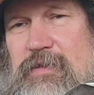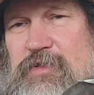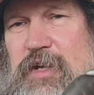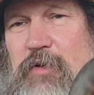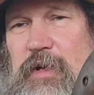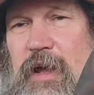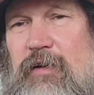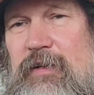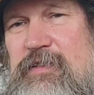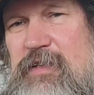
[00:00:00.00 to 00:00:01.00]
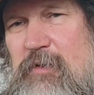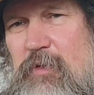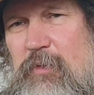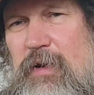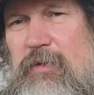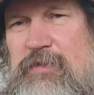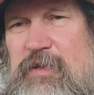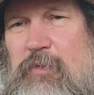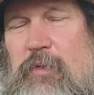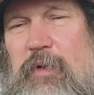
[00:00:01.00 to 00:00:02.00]
show y'all and see
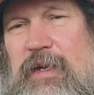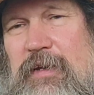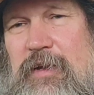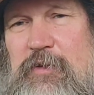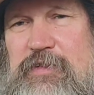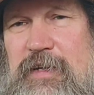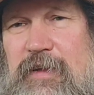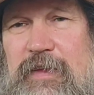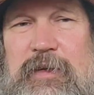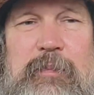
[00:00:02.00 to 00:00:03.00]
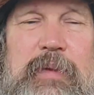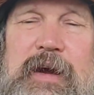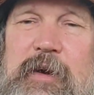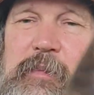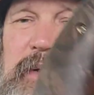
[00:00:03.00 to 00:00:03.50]
what we can do, see how they compare.